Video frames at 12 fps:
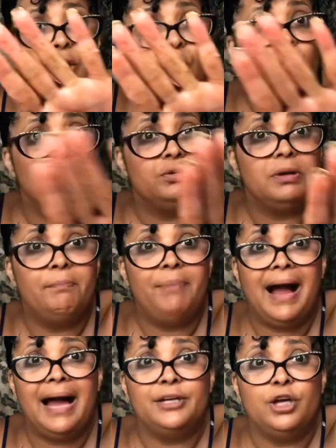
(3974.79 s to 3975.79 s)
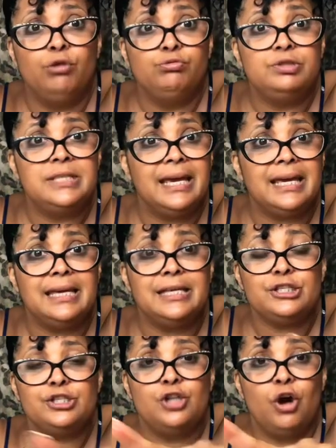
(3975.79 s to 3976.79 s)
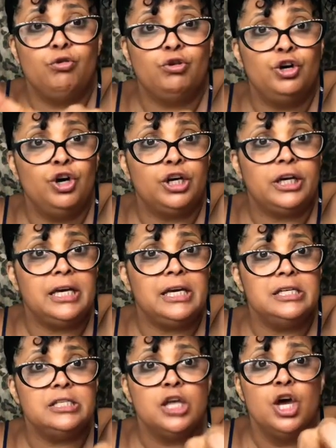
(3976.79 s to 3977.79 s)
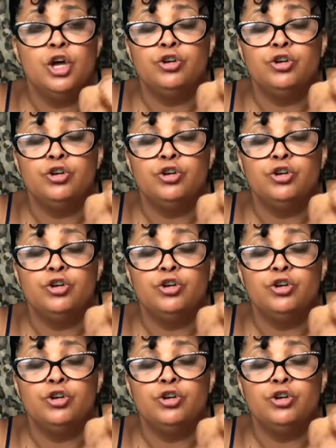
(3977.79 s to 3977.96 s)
don't want to buy no tickets, no cookies,